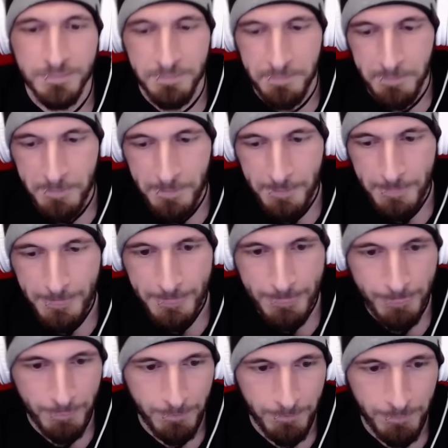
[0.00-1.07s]

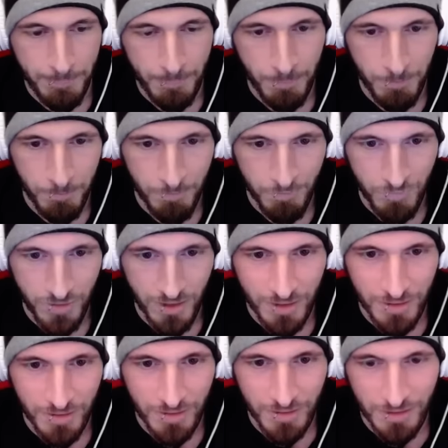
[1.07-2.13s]

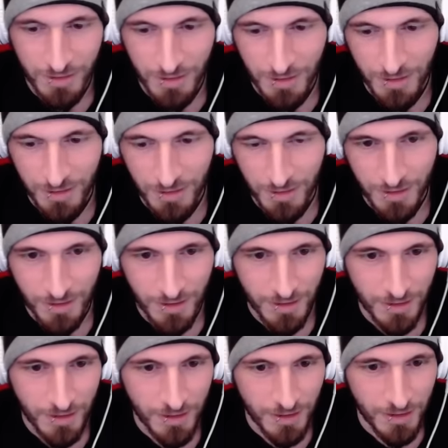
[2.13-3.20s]

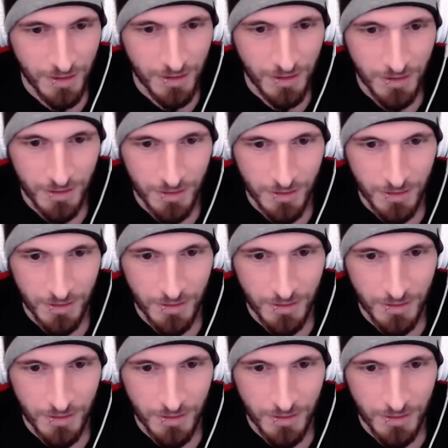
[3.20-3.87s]
Nothing is said.